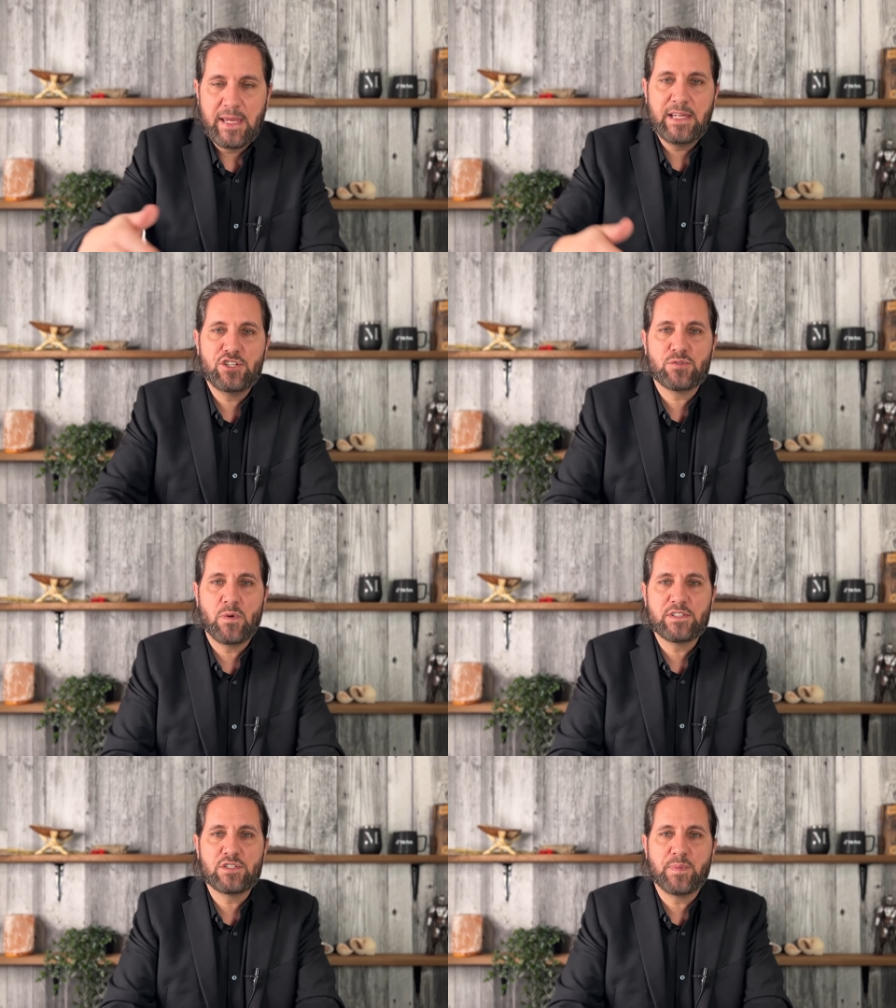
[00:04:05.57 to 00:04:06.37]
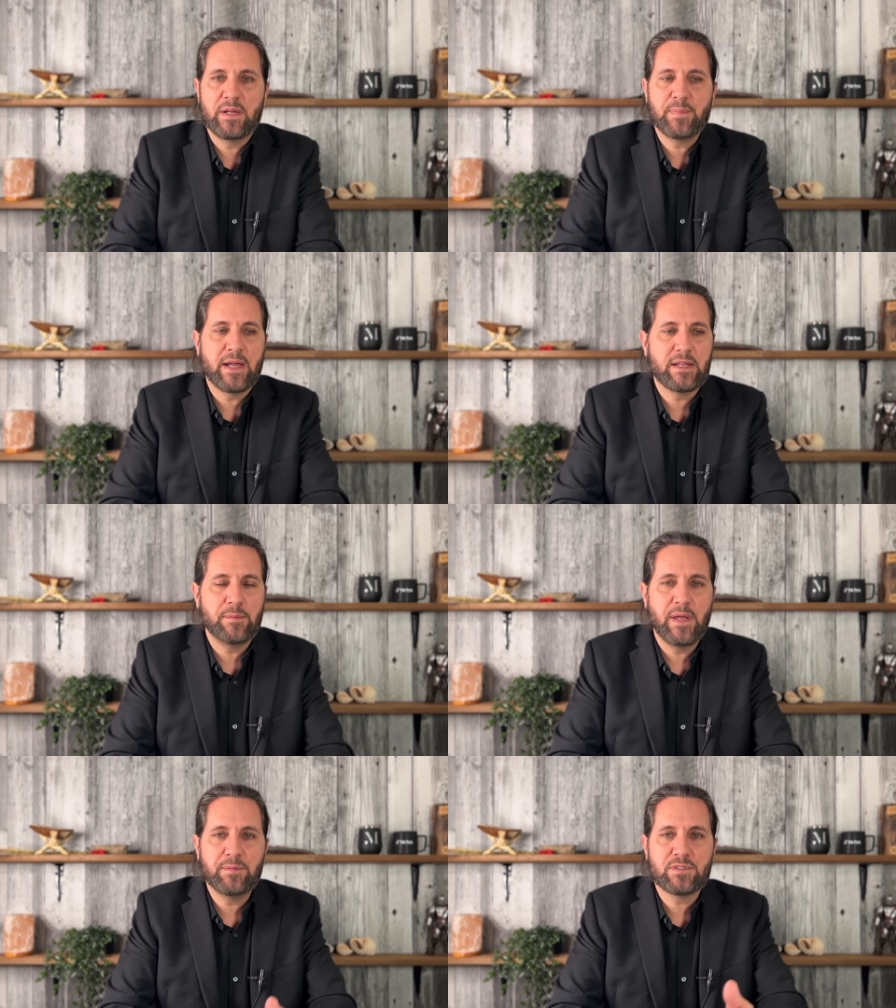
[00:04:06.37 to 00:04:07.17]
He just wants his bike back. And
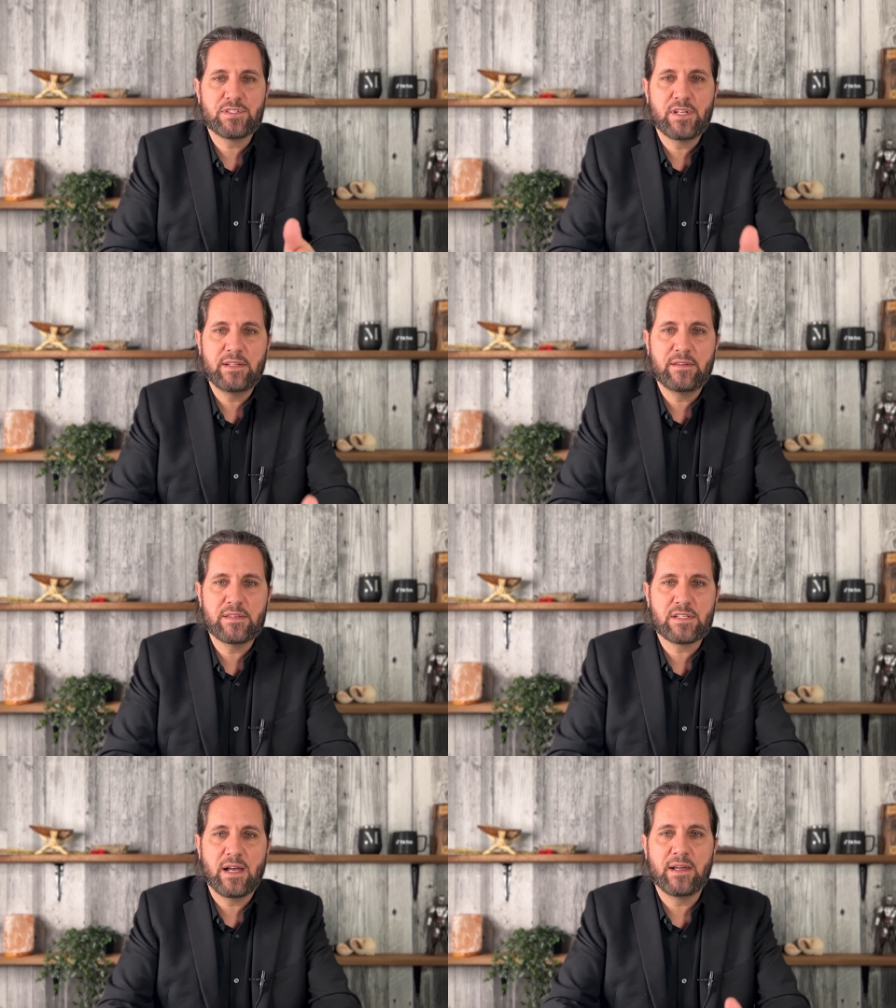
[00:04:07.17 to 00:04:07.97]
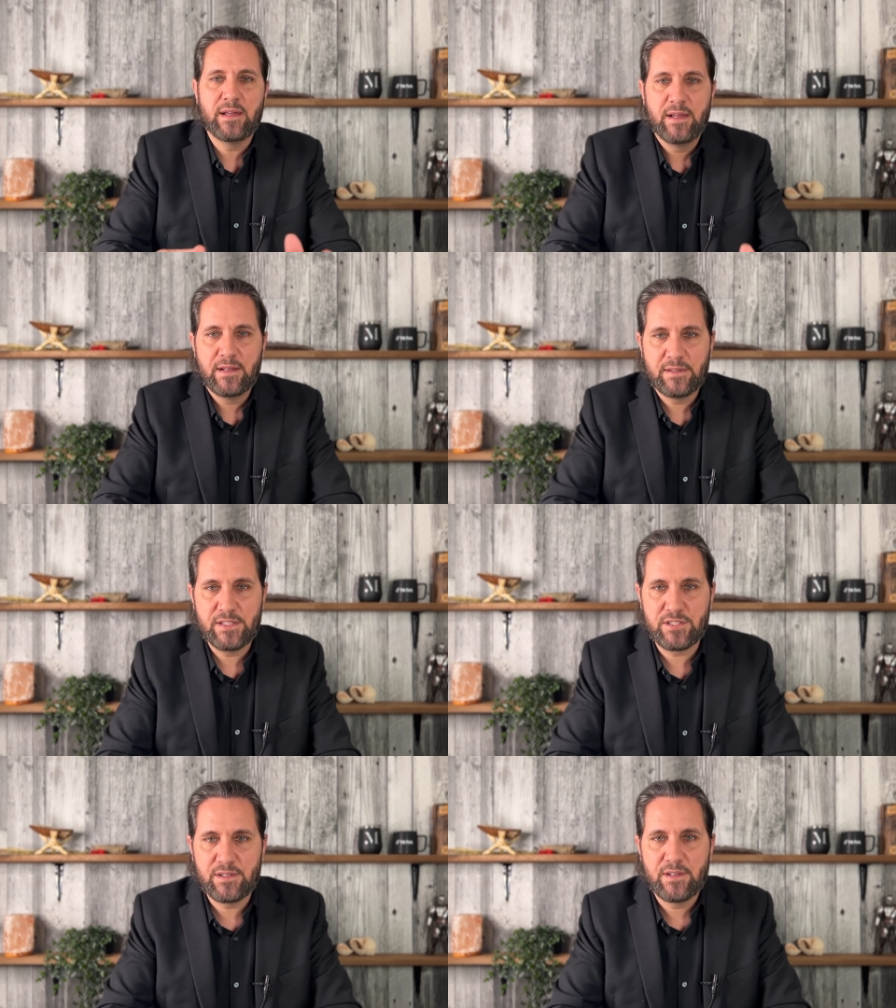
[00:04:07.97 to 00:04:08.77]
I'm able to say to this guy,
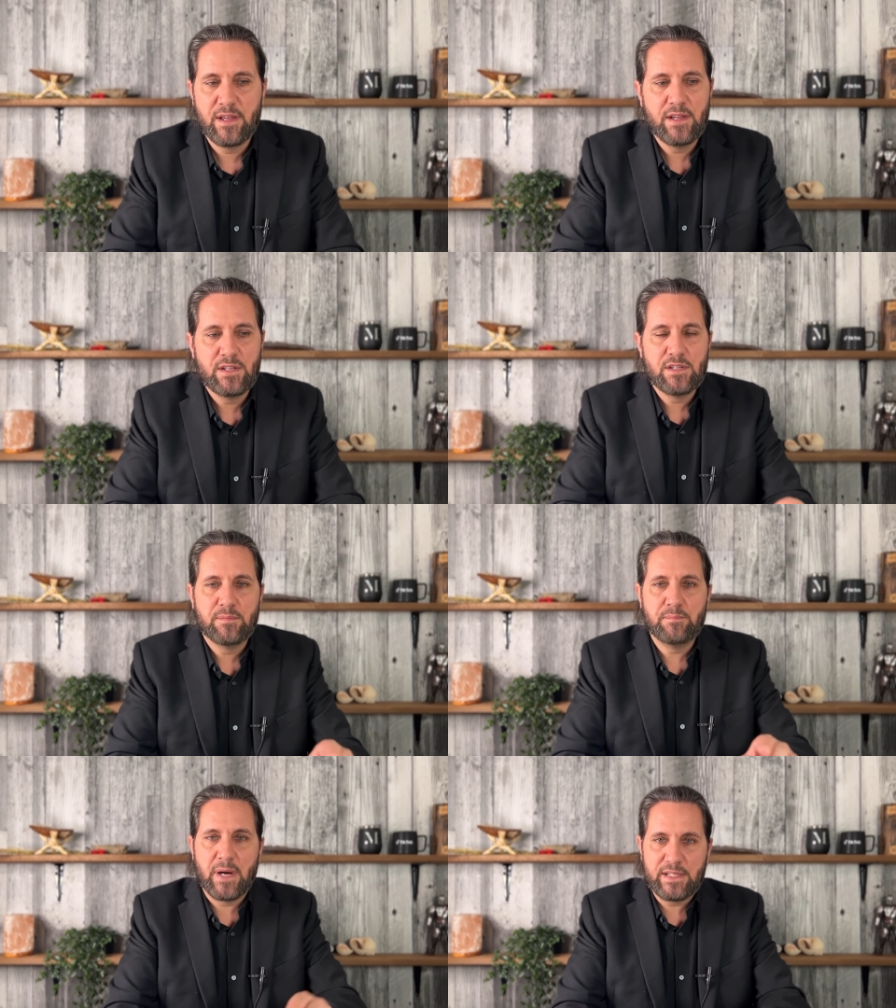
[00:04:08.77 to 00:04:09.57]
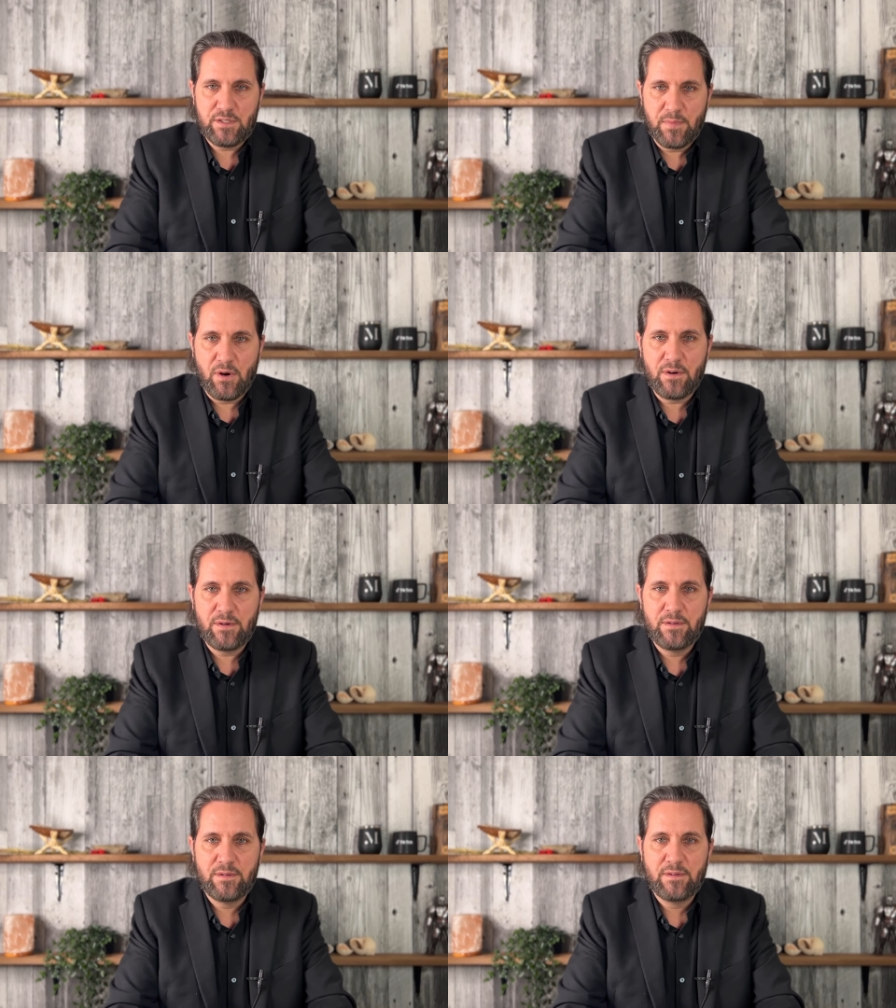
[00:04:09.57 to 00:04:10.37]
listen, by tomorrow,
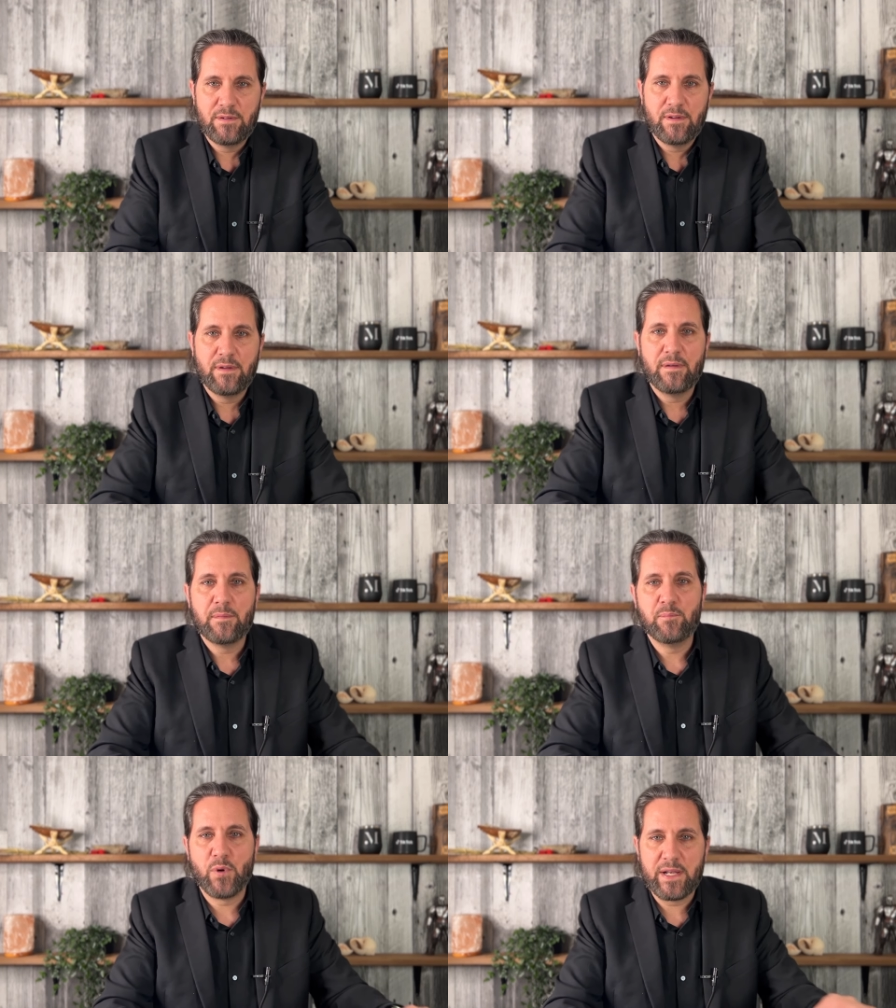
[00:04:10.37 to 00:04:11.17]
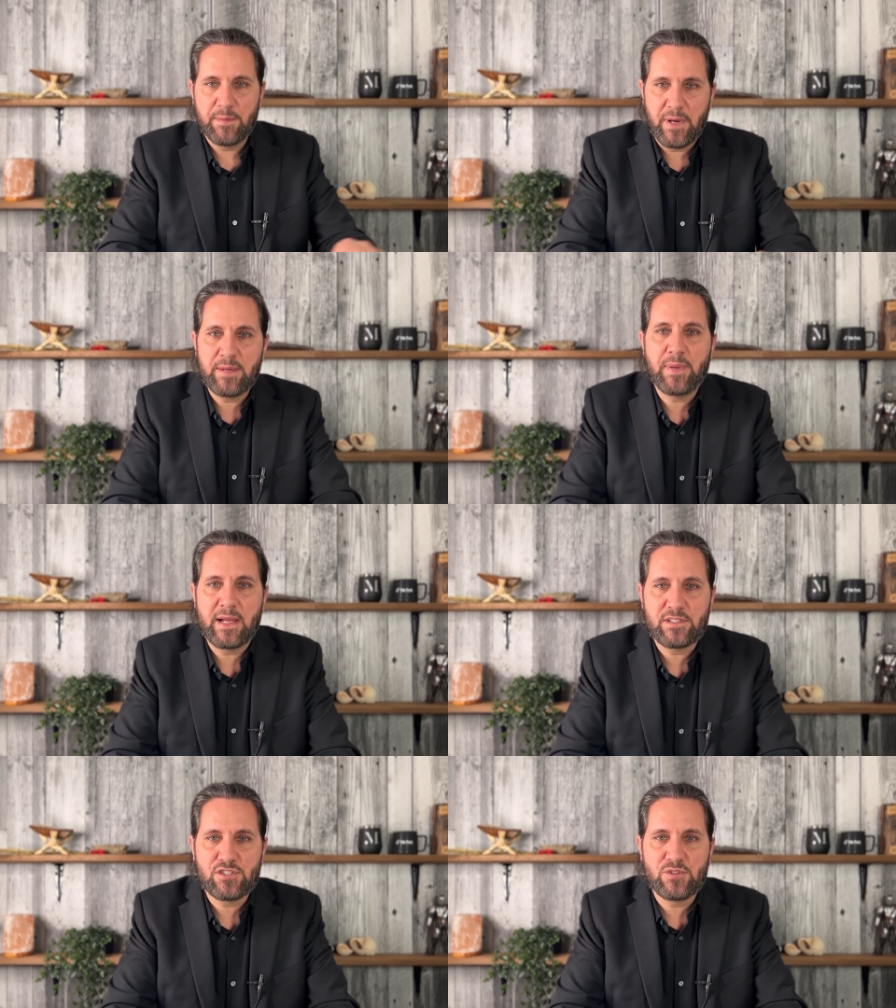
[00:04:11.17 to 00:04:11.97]
bring the bike
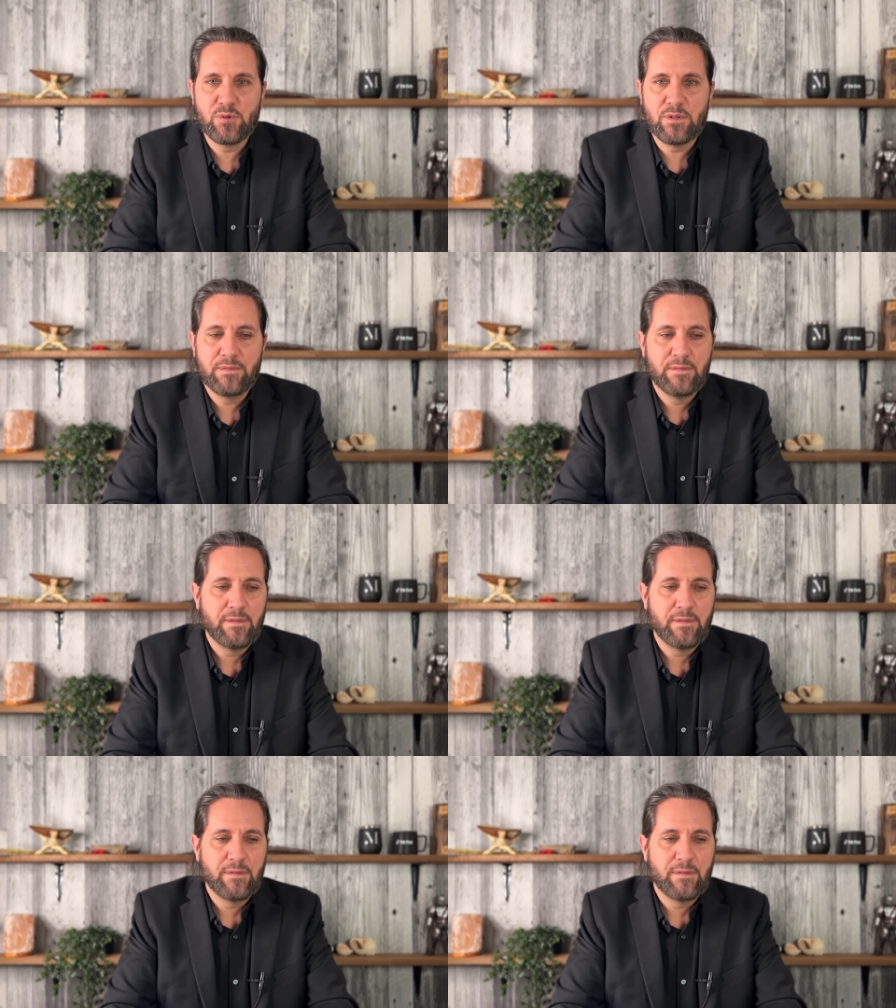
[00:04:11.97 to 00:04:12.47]
back to school,